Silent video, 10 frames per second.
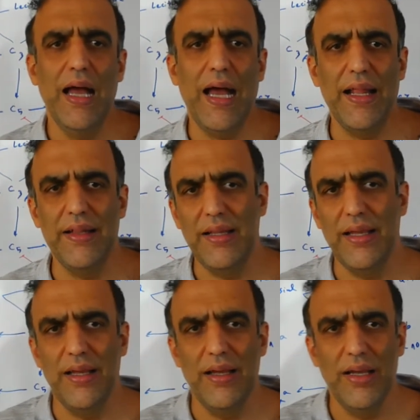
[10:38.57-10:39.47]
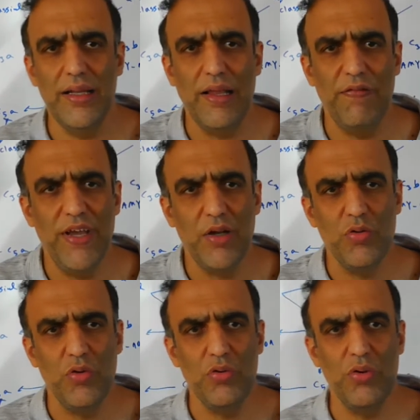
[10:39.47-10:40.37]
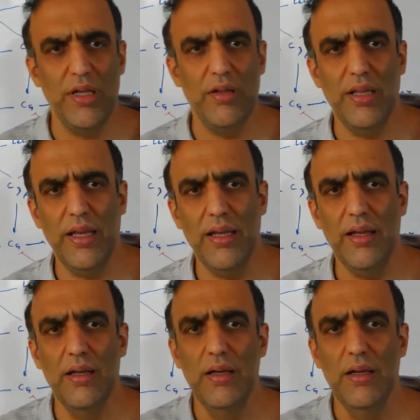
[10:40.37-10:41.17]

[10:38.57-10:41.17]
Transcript: and it affect onto in the